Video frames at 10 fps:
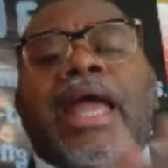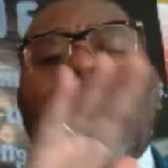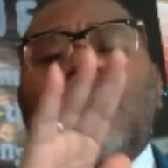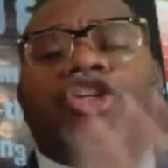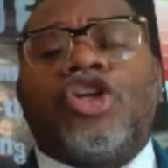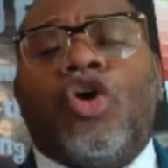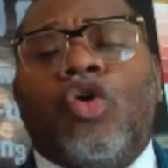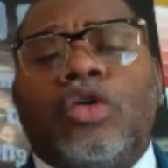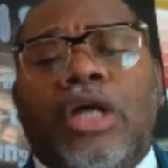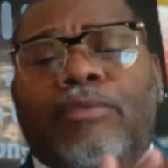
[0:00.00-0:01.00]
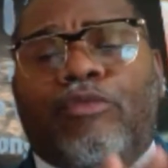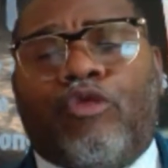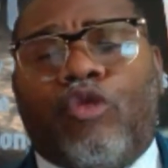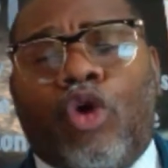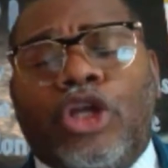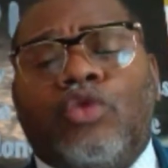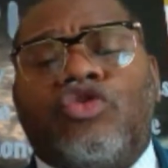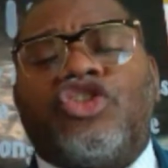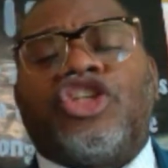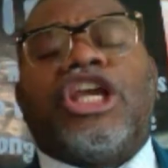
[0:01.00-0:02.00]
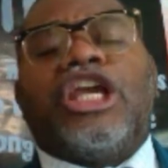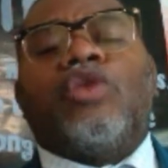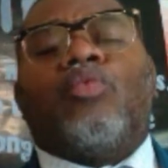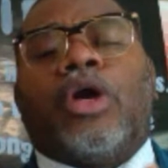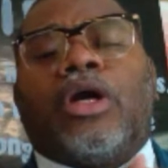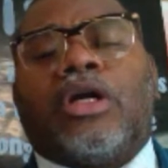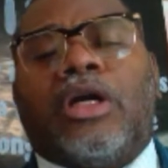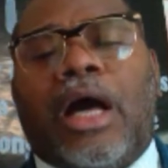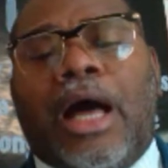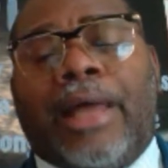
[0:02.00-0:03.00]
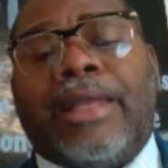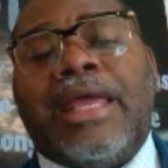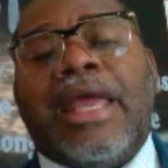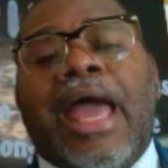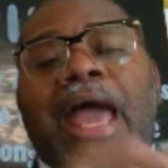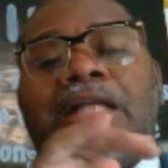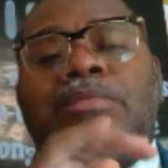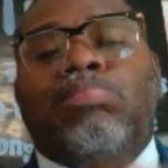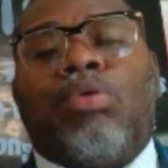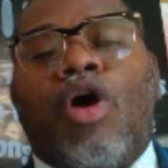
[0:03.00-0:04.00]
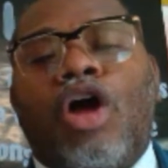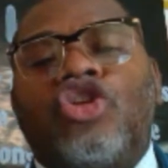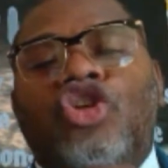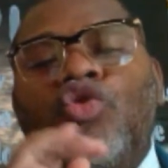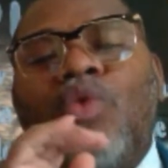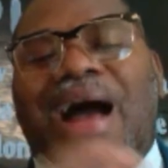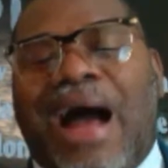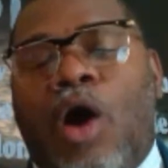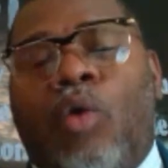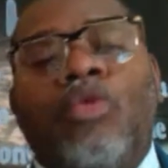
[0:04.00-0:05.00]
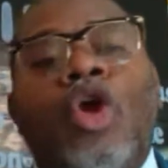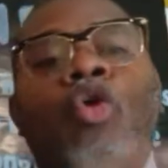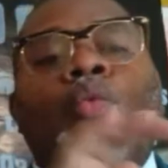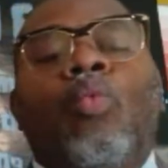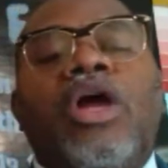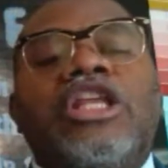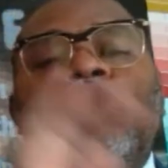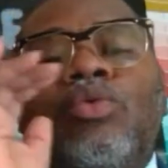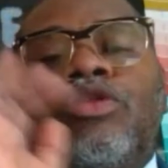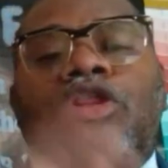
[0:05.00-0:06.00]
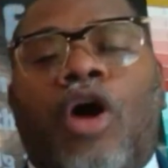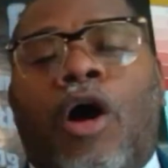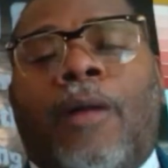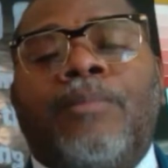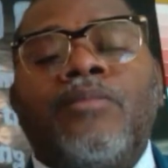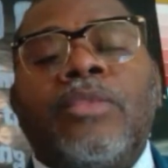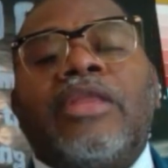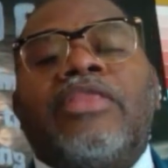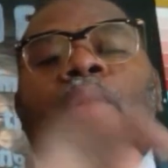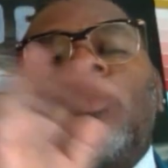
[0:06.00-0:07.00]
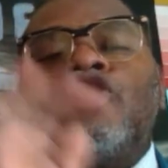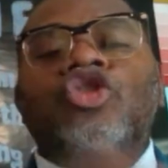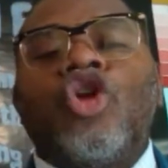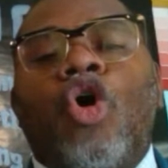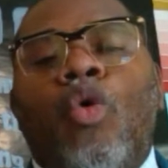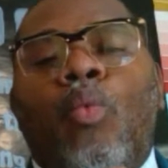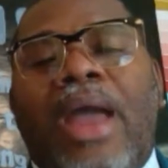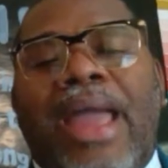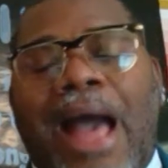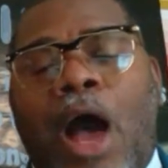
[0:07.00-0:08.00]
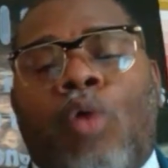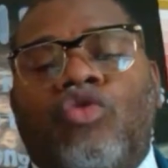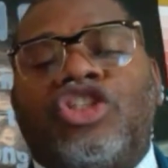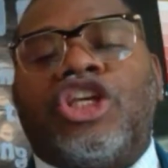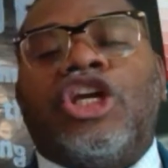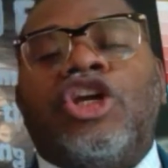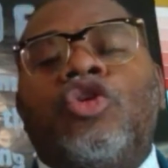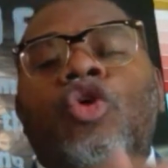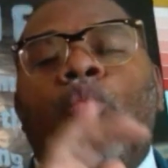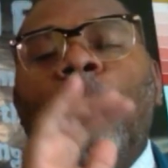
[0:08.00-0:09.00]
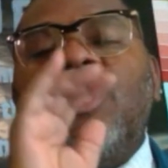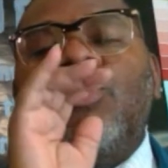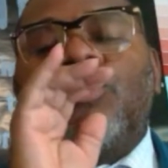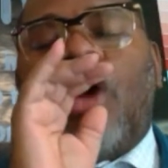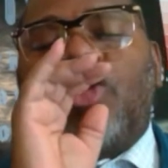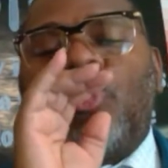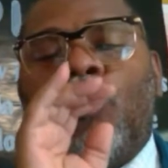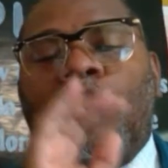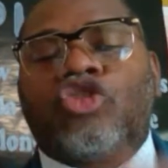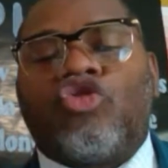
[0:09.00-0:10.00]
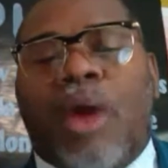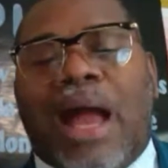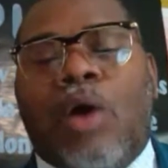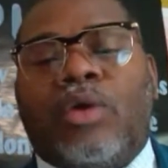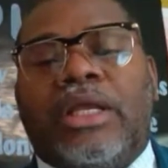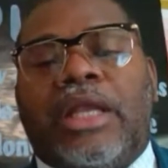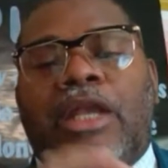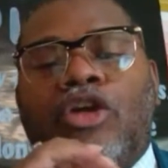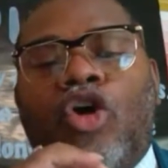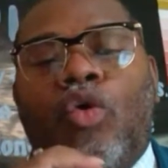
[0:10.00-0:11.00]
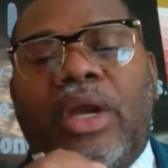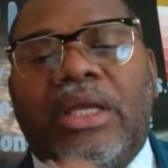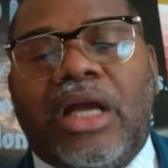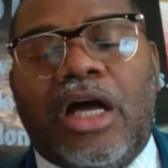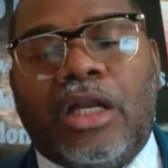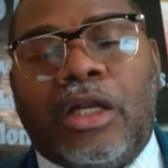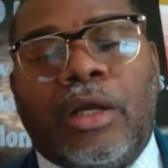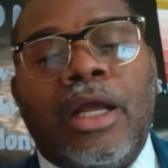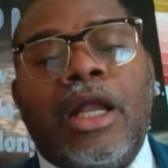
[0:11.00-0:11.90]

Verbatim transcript: has showed up for you. See where God has brought you out when you thought there was no way out. See, when you thought you were drowning and going under,